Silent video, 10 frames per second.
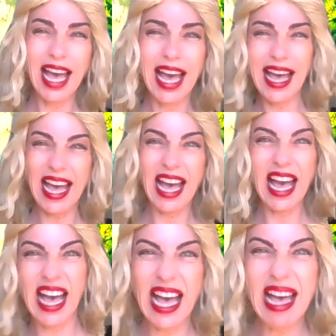Finger
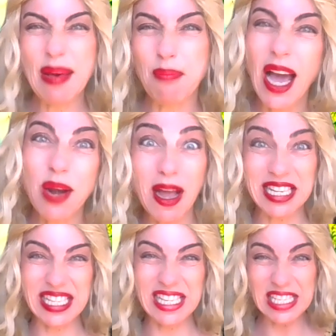girl, I brought you
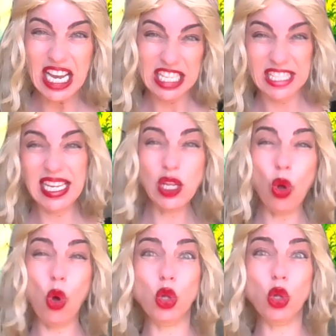her for my
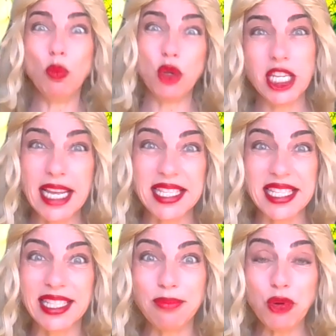son. You will
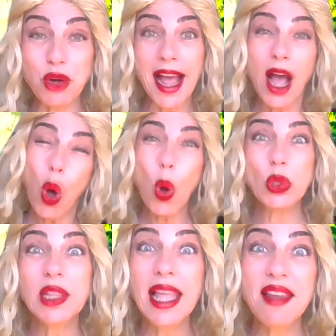marry
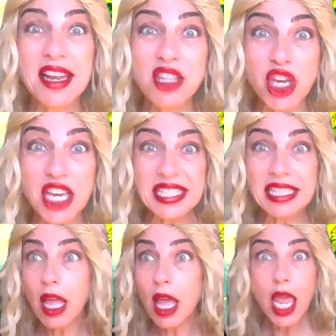him.
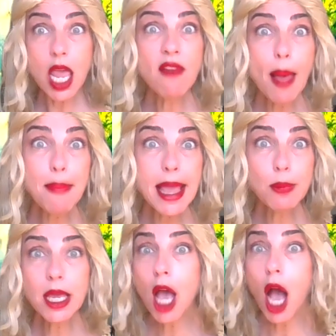Marry?
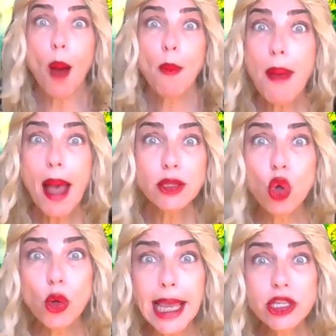I'm
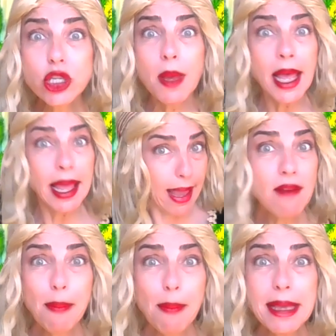very young. I don't
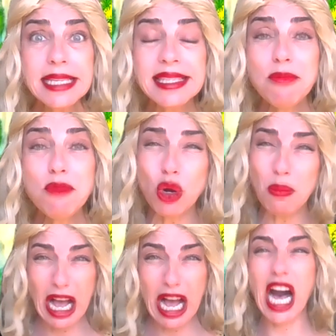want to get
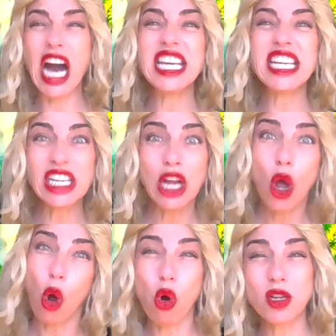married yet.
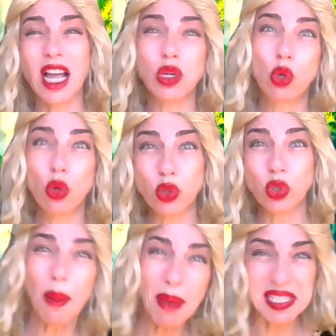No, no, you
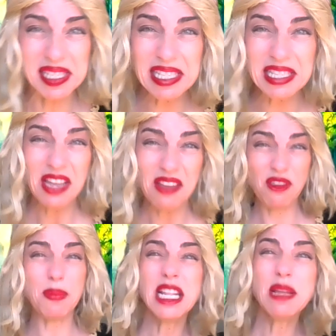can get out
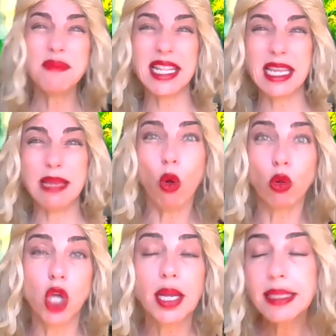there. You will do
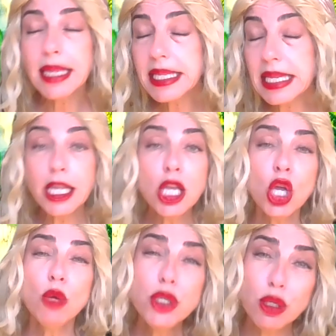exactly what I
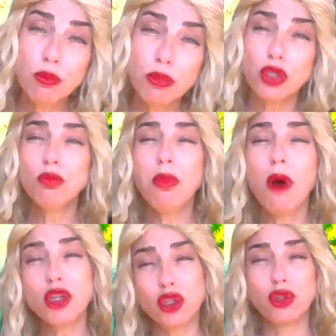say. Thumbelina
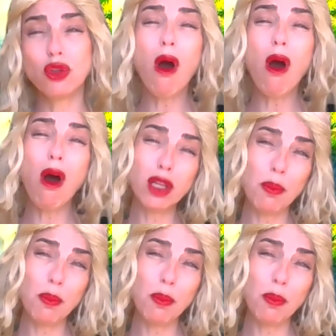starts to cry.